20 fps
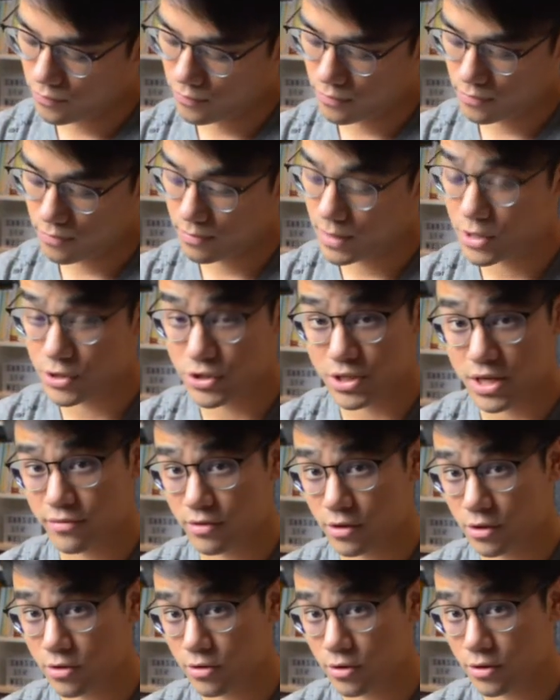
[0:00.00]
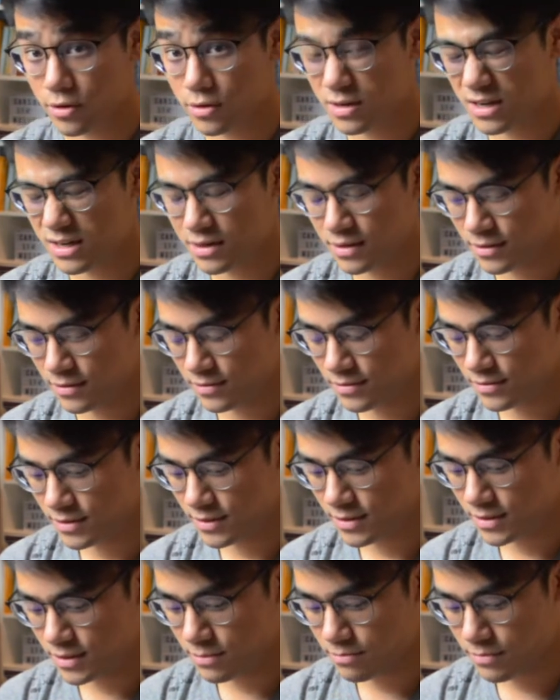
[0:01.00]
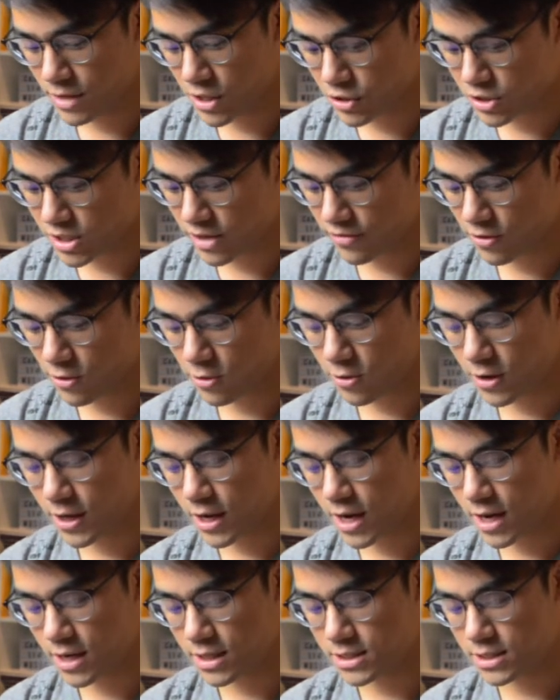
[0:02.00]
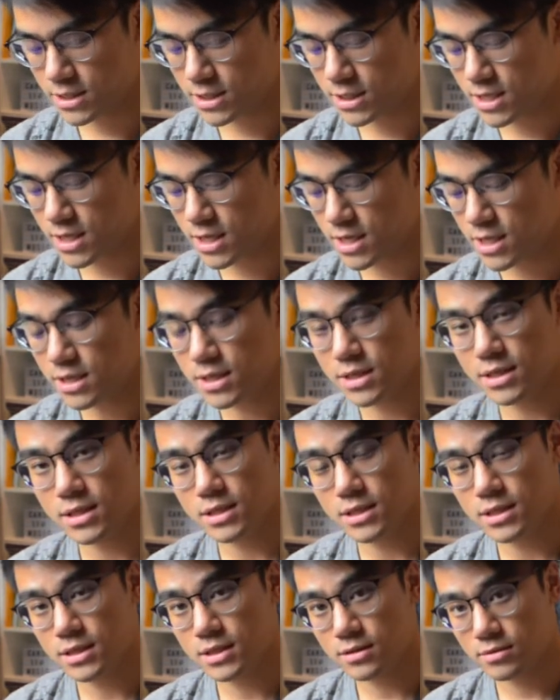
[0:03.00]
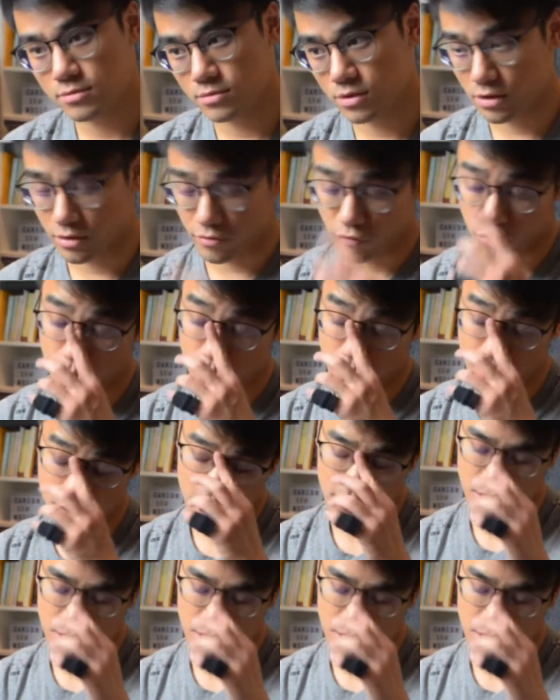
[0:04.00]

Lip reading: Major 7th chord. Major 7th chord again is a C. Well, if you put it on